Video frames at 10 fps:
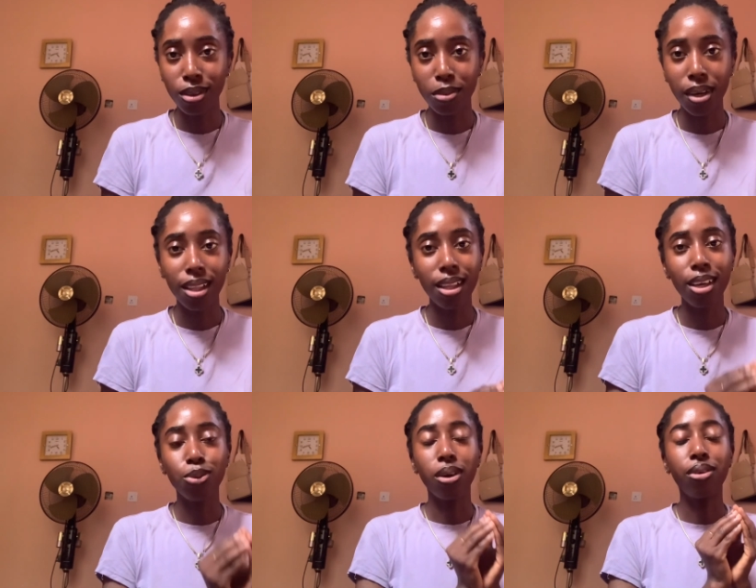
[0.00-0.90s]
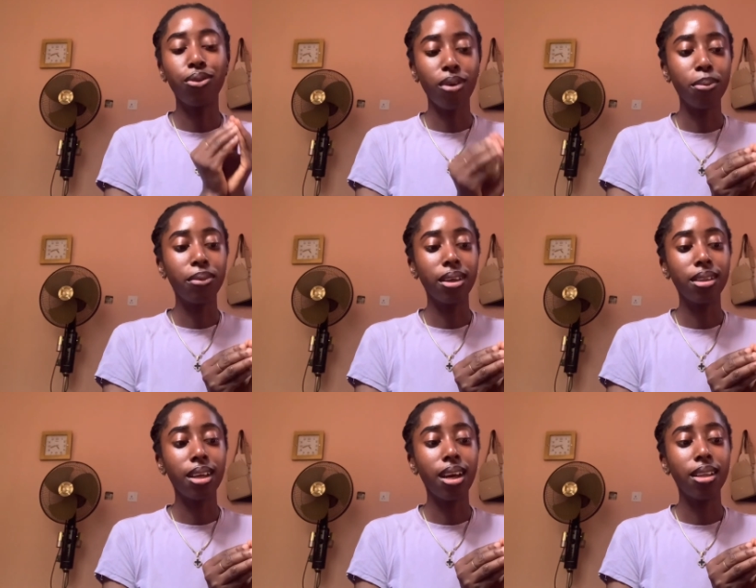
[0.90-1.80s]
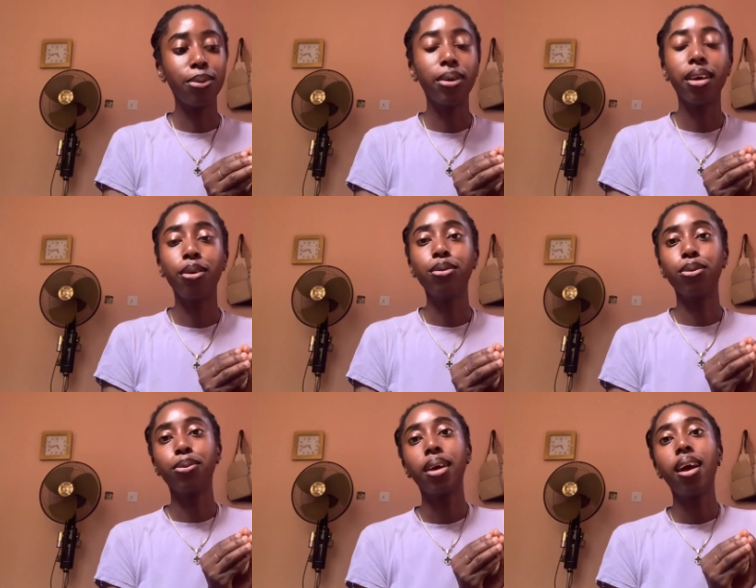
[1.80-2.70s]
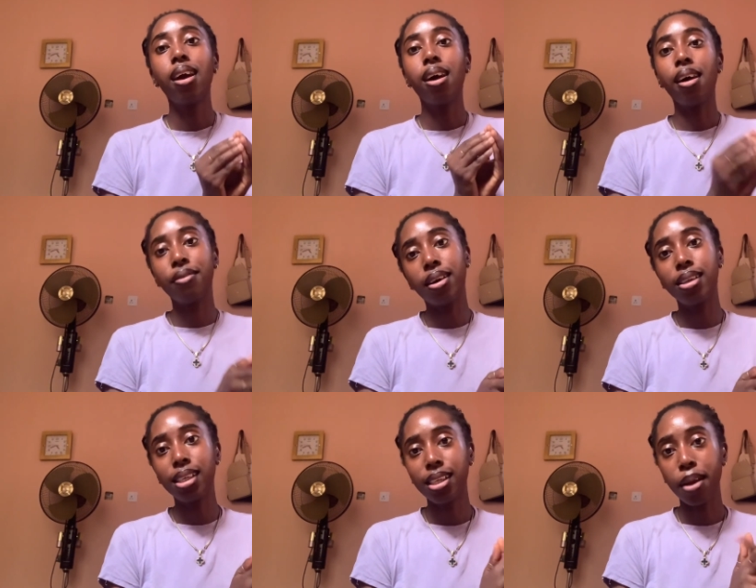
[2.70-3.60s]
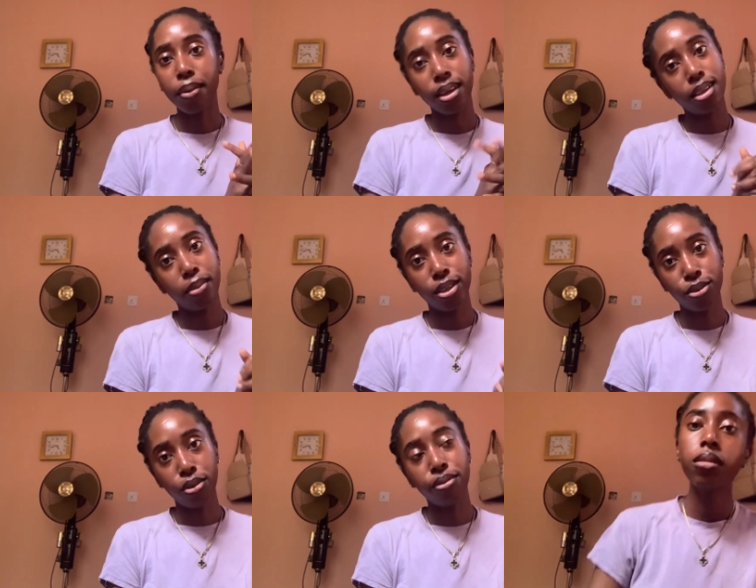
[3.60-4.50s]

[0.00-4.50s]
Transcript: My legs were cramping, and when I got home, I finally started packing my stuff.